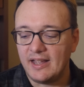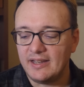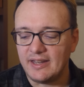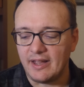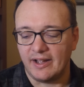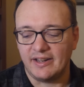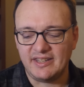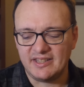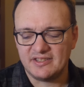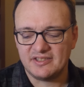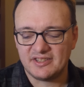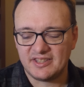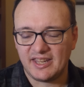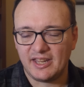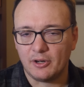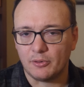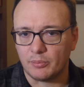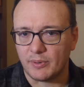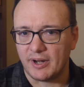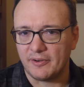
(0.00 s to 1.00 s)
Now, I didn't
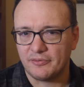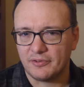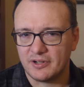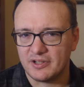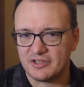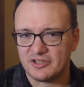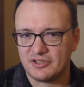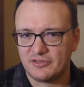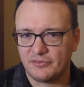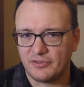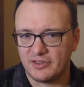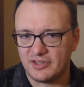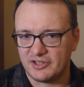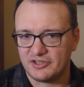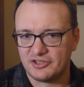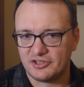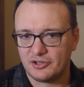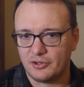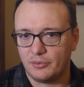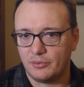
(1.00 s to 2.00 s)
see a reference for
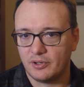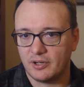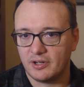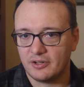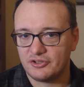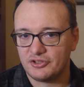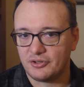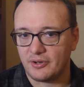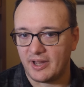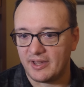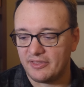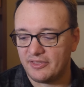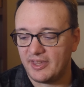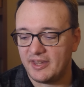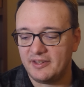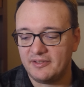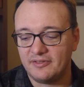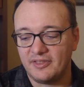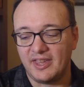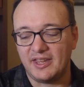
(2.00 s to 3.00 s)
this score, so I
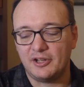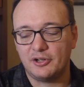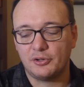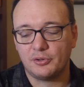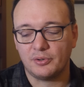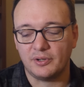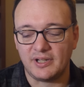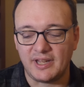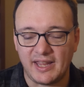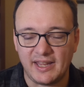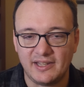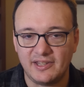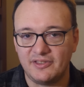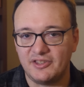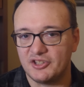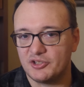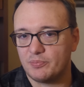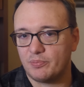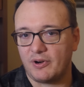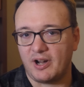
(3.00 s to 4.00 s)
think they created
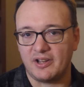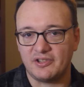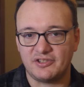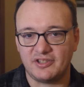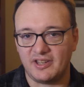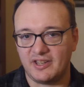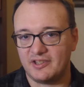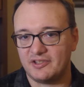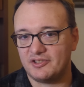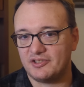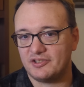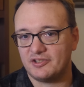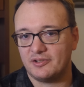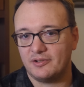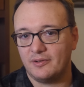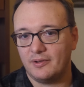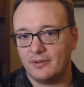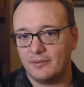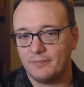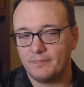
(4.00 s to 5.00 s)
this process
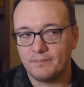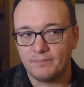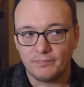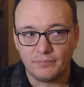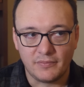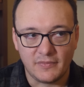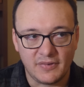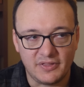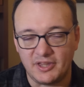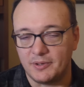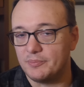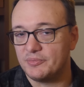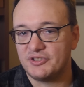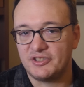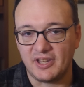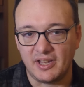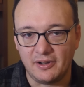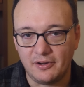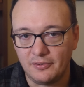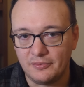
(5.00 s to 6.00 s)

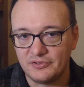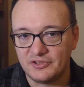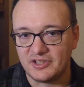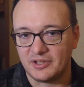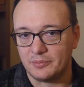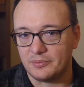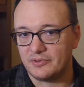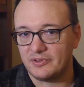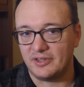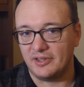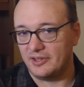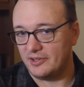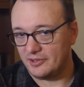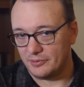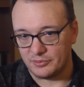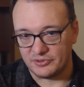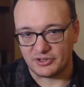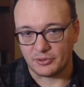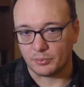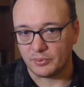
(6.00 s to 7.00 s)
themselves. It,
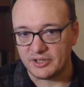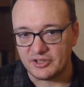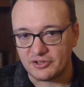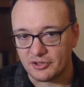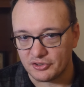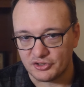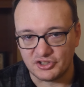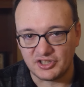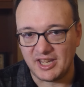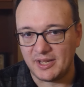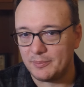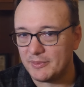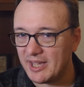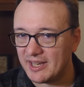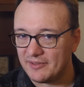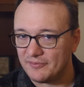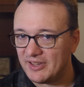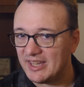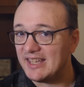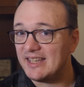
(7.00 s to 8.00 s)
it was a research team
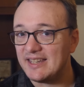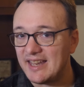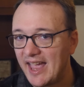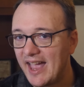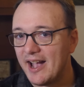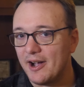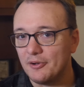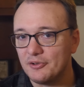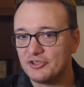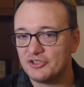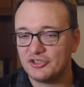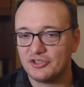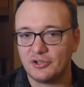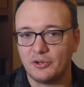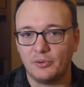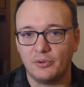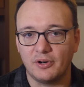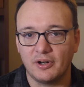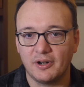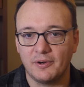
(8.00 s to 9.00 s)
kind of in house
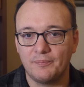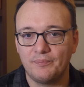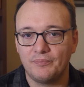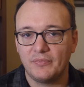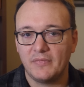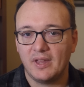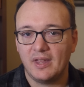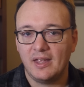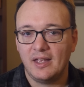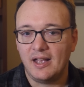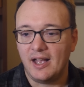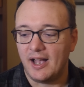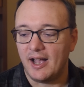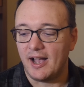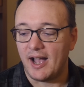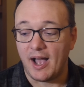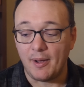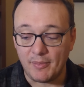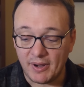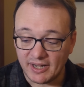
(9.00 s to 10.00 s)
score.
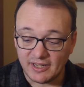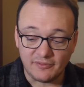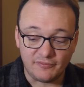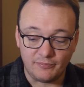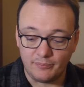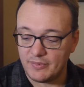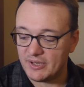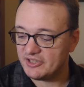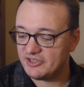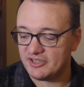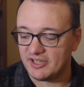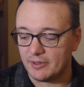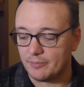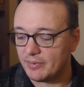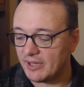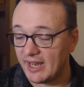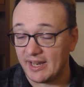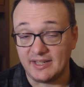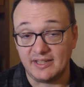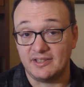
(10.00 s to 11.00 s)
Uh, I might have missed it,
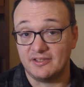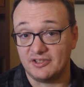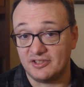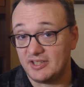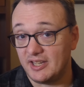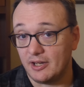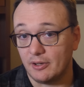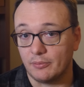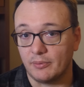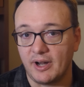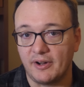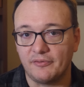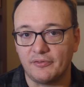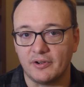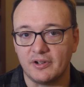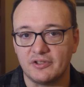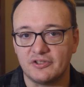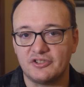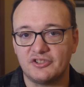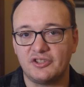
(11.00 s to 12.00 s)
but I didn't see a
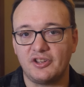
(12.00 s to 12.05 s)
reference.